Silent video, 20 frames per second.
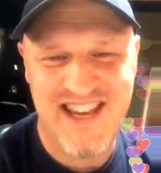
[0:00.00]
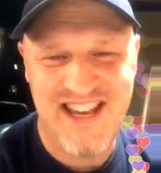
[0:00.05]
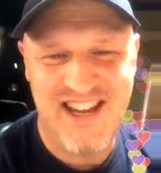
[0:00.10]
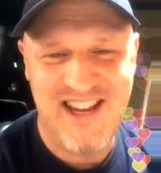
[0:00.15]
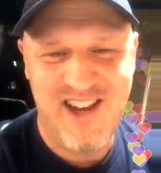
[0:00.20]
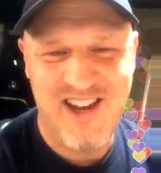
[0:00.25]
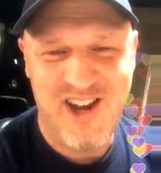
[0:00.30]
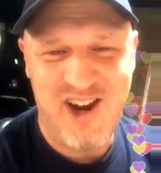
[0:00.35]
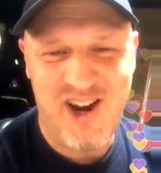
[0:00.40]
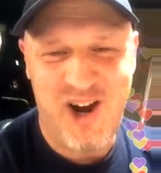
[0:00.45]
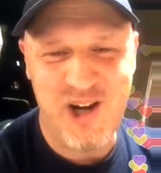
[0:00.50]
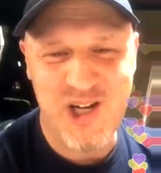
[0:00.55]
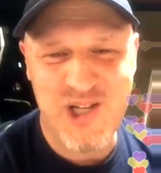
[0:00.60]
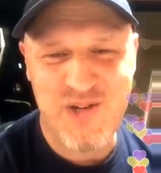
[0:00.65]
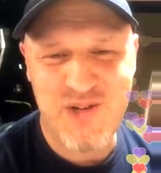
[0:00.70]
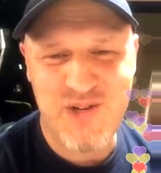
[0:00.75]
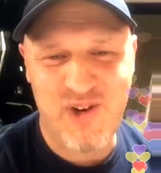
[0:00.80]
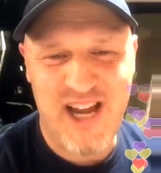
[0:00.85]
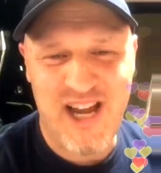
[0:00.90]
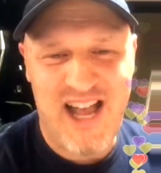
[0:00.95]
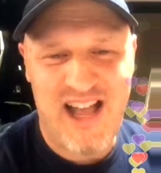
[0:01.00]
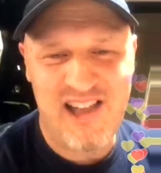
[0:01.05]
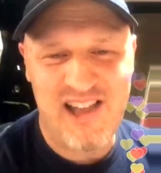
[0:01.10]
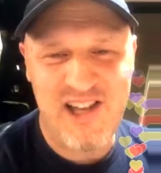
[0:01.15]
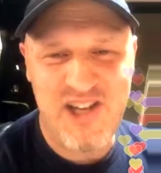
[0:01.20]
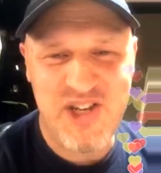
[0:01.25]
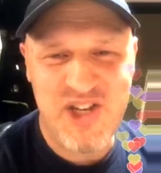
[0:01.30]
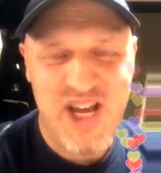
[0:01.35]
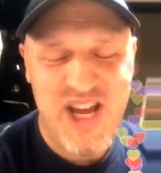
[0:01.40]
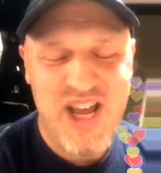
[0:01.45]
Hearts for knowledge.
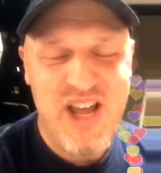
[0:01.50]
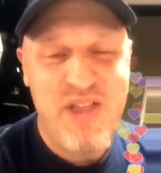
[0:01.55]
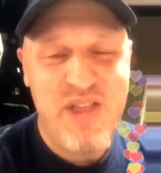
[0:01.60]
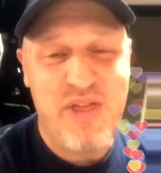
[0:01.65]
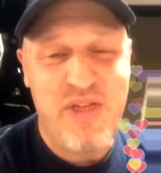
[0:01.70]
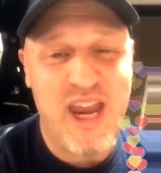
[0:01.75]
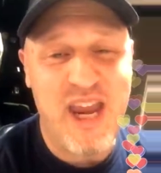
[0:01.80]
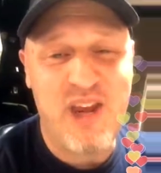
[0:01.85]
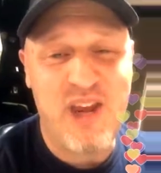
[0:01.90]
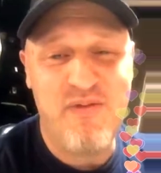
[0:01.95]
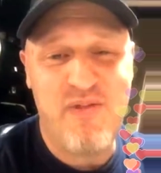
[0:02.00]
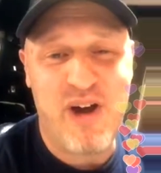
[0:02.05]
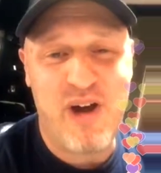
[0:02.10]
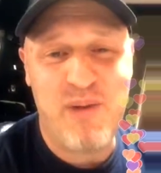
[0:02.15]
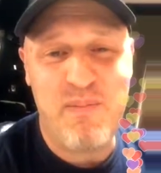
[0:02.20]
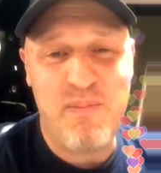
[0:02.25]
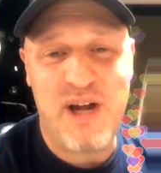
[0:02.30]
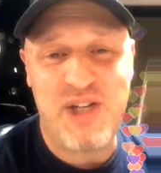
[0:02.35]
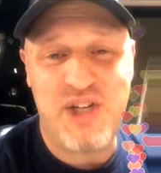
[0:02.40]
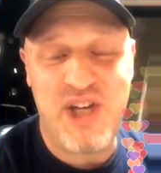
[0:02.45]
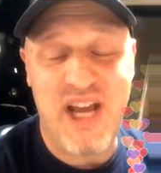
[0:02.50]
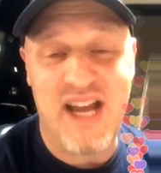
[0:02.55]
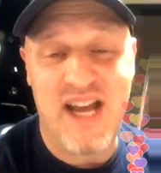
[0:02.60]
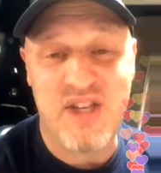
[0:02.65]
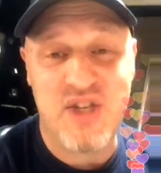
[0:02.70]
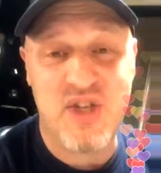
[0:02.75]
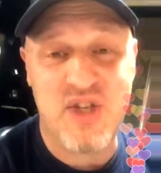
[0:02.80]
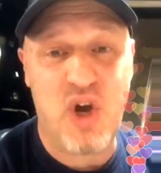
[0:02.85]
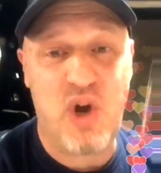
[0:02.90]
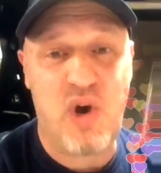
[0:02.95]
Thank you very much. Yes,
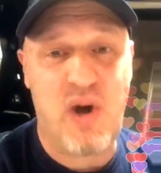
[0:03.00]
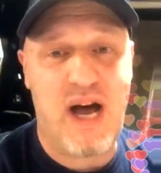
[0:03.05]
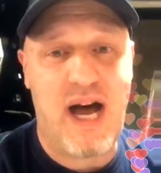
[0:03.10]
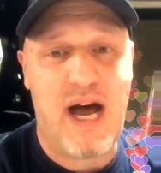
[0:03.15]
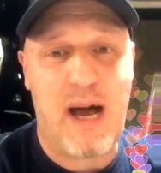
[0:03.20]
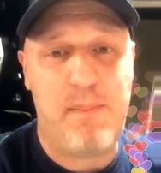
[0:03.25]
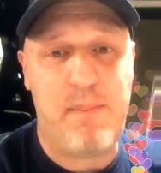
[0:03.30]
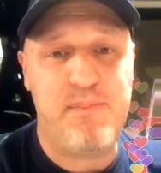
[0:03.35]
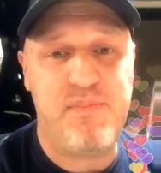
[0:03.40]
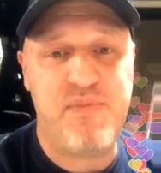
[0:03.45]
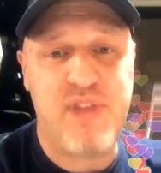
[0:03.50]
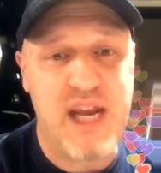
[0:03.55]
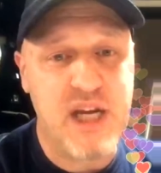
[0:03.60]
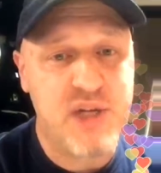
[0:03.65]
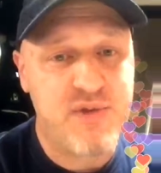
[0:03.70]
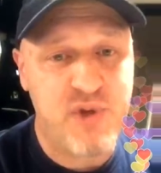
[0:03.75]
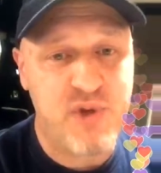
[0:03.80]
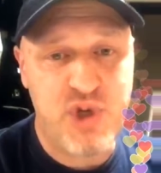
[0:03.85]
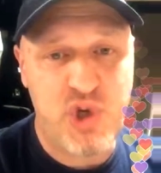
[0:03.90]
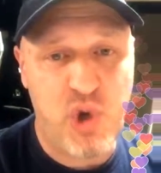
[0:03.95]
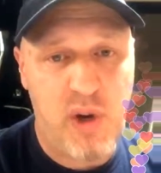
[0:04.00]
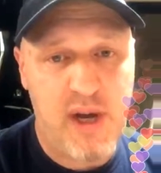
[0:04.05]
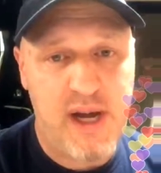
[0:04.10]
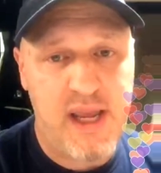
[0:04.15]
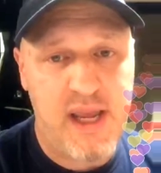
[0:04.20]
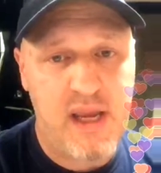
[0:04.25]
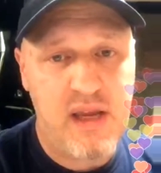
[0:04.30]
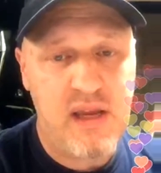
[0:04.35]
so thanks for joining.